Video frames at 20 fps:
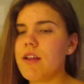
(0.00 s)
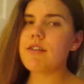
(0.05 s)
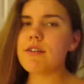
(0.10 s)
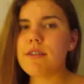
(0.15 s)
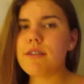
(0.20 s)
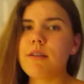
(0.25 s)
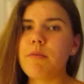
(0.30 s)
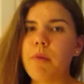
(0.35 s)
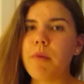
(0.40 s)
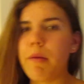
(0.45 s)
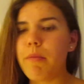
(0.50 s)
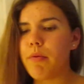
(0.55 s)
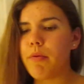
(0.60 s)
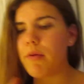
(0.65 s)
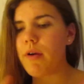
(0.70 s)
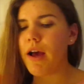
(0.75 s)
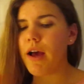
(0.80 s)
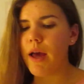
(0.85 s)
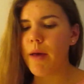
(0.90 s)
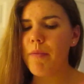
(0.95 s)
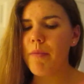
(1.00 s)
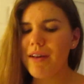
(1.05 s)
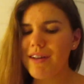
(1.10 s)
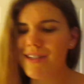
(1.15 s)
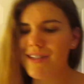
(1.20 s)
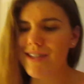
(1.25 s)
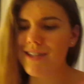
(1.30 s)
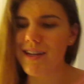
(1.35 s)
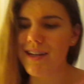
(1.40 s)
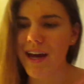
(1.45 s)
This is in my prime
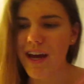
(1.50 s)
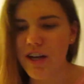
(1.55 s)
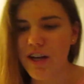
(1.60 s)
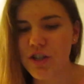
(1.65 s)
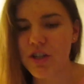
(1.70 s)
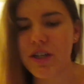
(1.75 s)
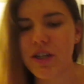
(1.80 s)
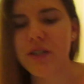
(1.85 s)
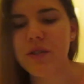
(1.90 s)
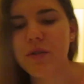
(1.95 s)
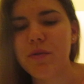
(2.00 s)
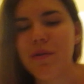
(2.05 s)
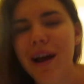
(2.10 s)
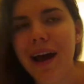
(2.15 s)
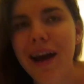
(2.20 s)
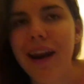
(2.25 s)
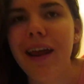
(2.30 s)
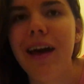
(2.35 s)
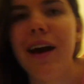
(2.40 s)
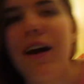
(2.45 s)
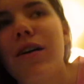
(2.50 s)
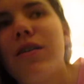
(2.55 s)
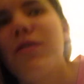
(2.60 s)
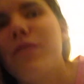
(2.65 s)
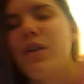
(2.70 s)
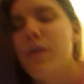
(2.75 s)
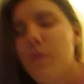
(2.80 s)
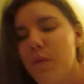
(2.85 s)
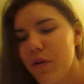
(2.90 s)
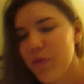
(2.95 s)
stages right
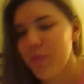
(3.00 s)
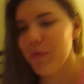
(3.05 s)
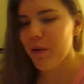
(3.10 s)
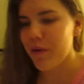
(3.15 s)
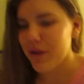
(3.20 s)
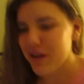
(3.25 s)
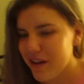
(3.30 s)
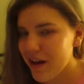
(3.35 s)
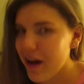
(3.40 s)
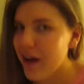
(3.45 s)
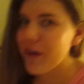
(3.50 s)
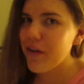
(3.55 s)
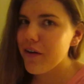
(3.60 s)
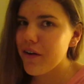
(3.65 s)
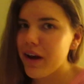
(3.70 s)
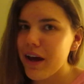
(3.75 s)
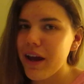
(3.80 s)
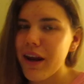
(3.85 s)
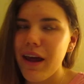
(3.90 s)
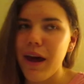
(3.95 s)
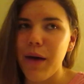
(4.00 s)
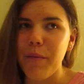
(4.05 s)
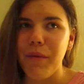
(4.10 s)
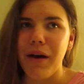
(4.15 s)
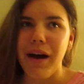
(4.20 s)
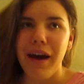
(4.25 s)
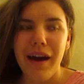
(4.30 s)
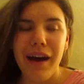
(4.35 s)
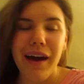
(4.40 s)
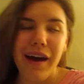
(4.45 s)
now. With my retainer in and
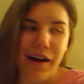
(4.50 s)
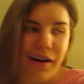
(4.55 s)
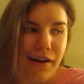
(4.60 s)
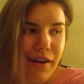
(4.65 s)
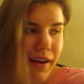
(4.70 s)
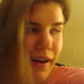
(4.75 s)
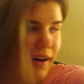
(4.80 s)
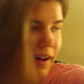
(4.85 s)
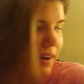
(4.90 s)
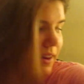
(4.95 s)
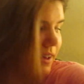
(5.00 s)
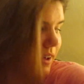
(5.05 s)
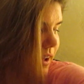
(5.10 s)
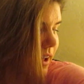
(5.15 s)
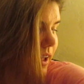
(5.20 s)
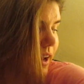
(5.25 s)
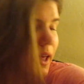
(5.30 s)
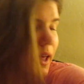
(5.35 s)
my hair not done